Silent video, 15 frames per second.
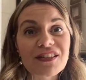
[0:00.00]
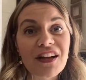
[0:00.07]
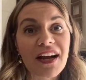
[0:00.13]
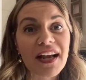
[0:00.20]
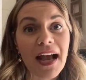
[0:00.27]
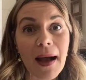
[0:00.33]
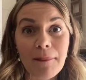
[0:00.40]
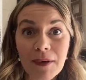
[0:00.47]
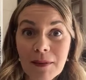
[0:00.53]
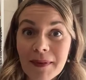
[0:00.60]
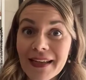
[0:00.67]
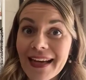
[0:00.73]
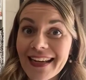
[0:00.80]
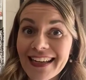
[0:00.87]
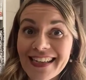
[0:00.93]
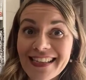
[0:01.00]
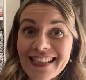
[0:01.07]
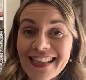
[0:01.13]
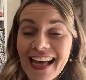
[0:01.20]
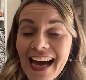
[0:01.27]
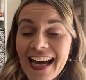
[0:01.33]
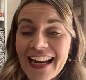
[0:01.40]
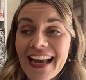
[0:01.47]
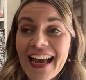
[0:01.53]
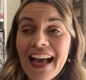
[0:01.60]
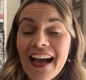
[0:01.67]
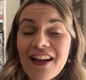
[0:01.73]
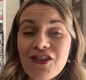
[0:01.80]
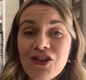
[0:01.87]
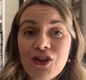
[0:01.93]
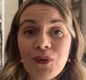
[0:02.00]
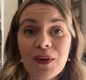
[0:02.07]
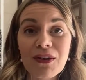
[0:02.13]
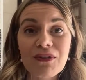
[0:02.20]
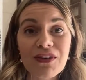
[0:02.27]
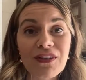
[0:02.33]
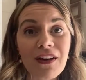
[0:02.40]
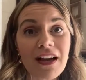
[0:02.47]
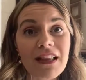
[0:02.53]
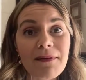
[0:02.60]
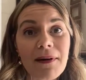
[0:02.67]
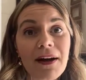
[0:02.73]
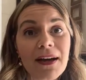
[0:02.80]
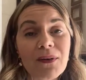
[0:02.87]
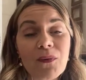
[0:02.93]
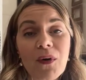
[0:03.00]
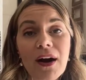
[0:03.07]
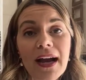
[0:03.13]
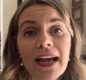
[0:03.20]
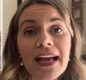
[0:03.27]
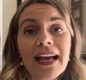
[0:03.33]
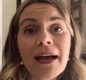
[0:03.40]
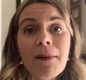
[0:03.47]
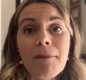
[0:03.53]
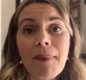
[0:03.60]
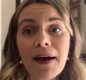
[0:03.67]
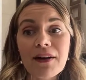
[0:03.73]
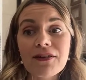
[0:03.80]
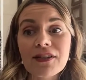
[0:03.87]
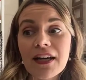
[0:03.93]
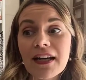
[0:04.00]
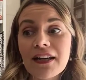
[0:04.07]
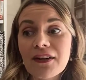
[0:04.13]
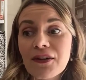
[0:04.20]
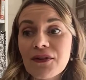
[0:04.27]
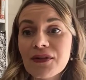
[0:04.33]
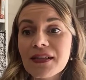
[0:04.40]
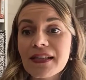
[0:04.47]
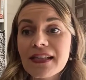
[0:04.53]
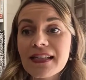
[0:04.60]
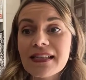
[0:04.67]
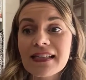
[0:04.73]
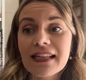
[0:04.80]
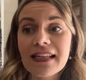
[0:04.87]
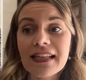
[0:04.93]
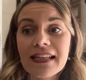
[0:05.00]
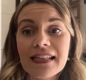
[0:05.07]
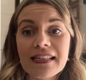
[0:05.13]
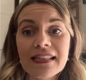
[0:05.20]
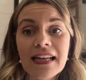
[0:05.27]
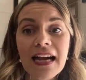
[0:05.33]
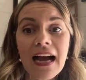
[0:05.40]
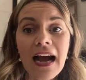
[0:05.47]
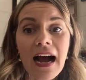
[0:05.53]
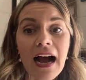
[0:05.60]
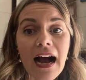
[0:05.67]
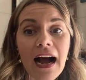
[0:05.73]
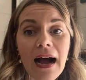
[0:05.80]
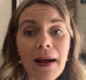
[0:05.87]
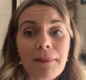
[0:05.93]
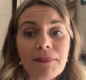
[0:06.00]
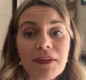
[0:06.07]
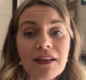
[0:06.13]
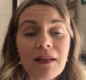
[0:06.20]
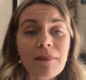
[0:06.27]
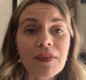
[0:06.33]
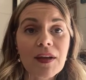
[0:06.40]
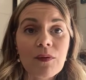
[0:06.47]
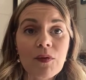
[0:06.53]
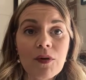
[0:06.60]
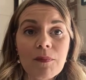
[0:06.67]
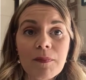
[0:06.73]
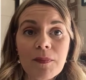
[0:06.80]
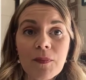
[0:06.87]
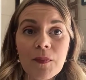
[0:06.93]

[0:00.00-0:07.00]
I am going to be getting into that and showing you the science behind why better diagnosis is something where,